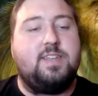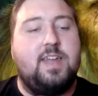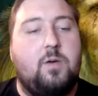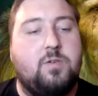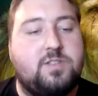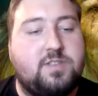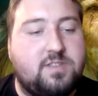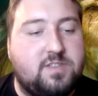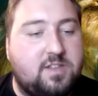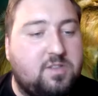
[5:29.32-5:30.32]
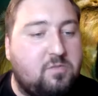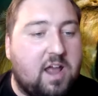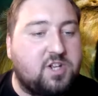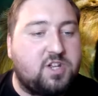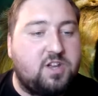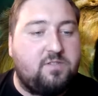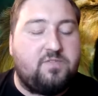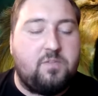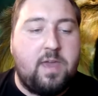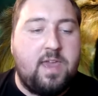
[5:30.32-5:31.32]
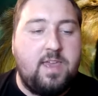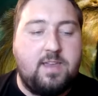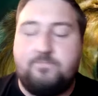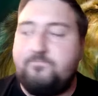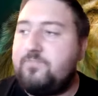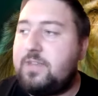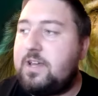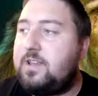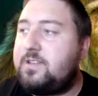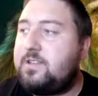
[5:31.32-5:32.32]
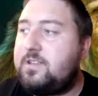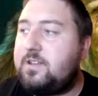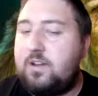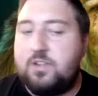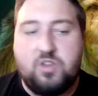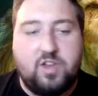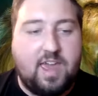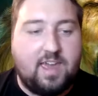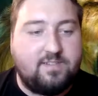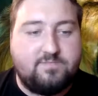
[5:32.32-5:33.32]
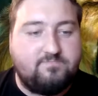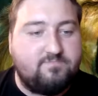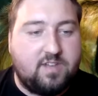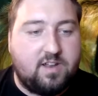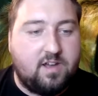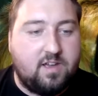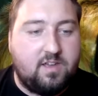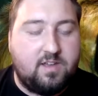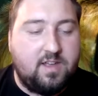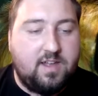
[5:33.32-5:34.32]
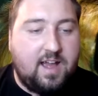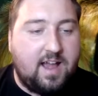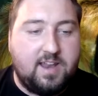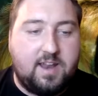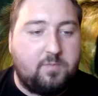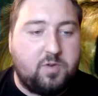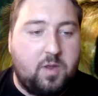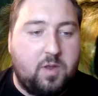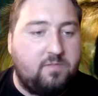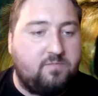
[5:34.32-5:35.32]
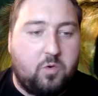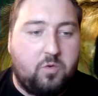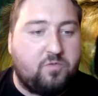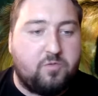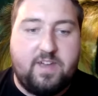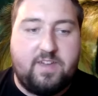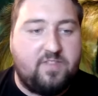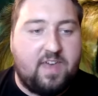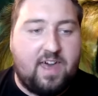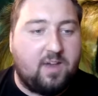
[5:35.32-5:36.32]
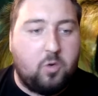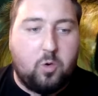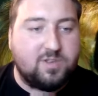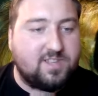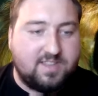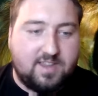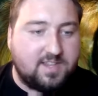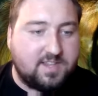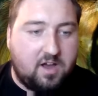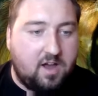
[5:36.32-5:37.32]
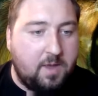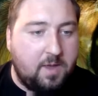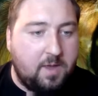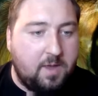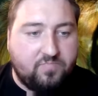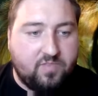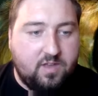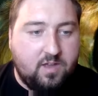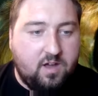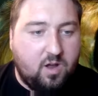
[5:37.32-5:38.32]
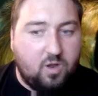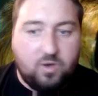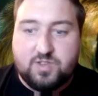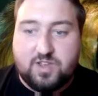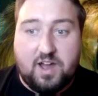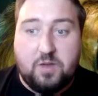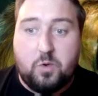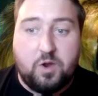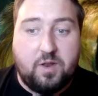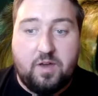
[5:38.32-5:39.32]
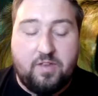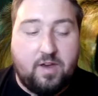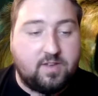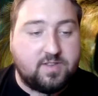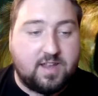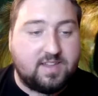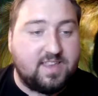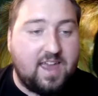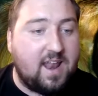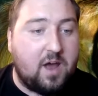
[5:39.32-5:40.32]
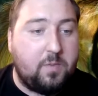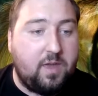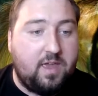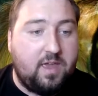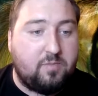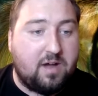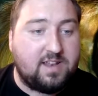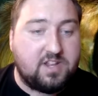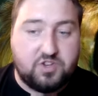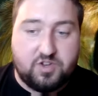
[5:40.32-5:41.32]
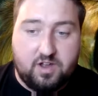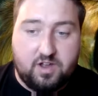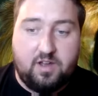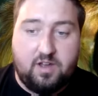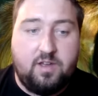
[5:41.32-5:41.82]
that was the direction for me, and I took it. And I ended up doing all three of their courses at the time alongside one another. So that's the NLP practitioner,